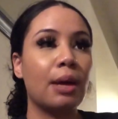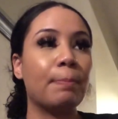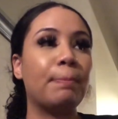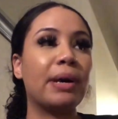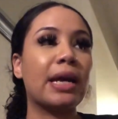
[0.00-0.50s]

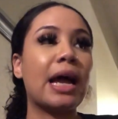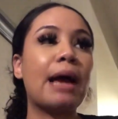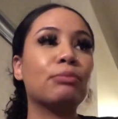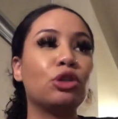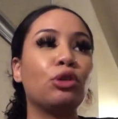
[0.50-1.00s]
But
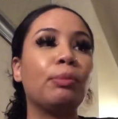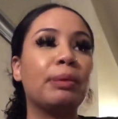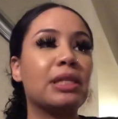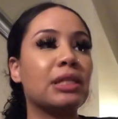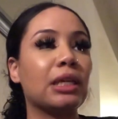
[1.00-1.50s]
I'm too
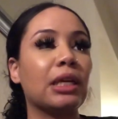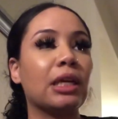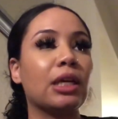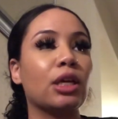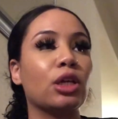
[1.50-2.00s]

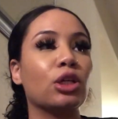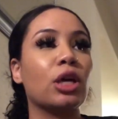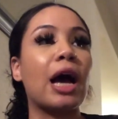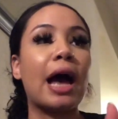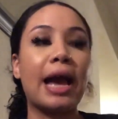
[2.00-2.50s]
busy
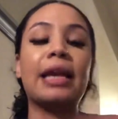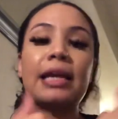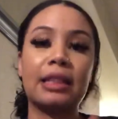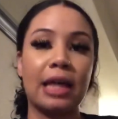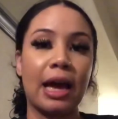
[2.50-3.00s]

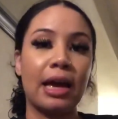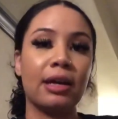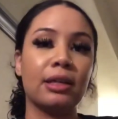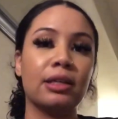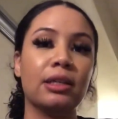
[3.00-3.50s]
hiding
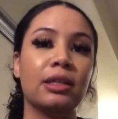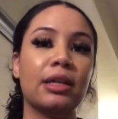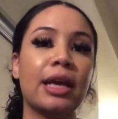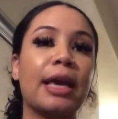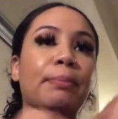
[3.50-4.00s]
that
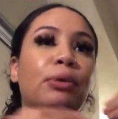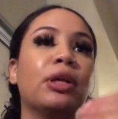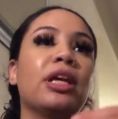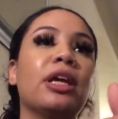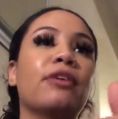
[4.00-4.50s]
and
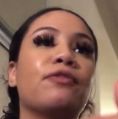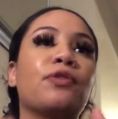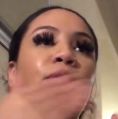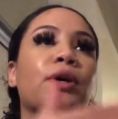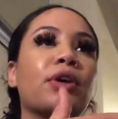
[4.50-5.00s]
putting
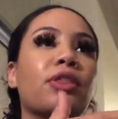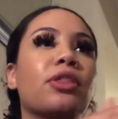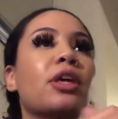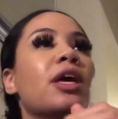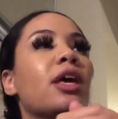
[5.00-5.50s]

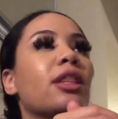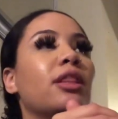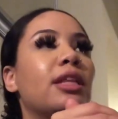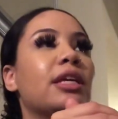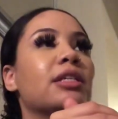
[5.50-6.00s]
forth
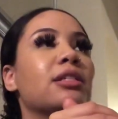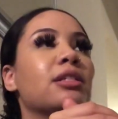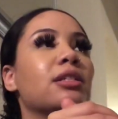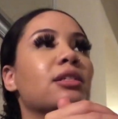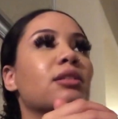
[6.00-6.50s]

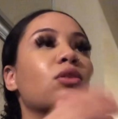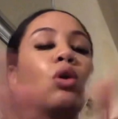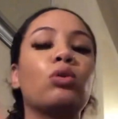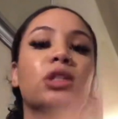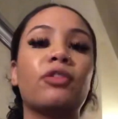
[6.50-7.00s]
this
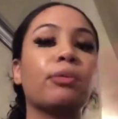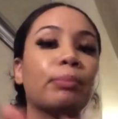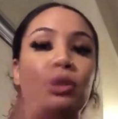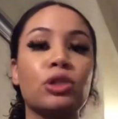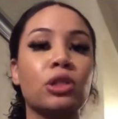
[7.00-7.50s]
whole
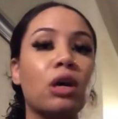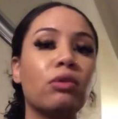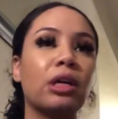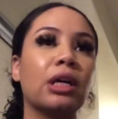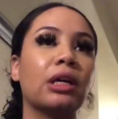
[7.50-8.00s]
different
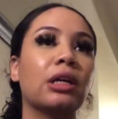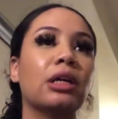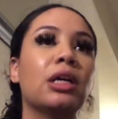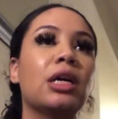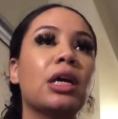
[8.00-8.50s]

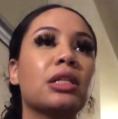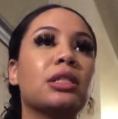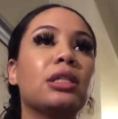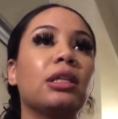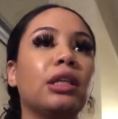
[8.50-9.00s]
persona
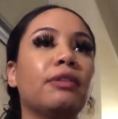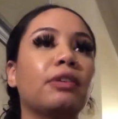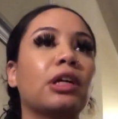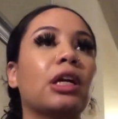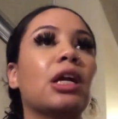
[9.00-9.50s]
to
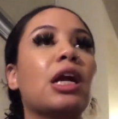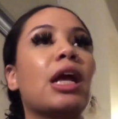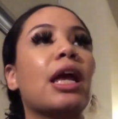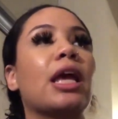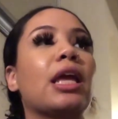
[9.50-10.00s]
deliver.
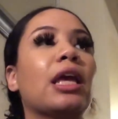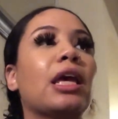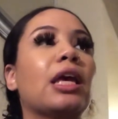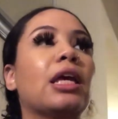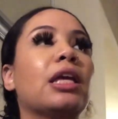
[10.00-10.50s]

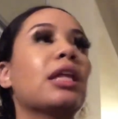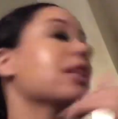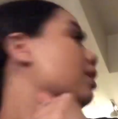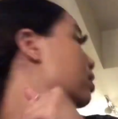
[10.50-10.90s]
And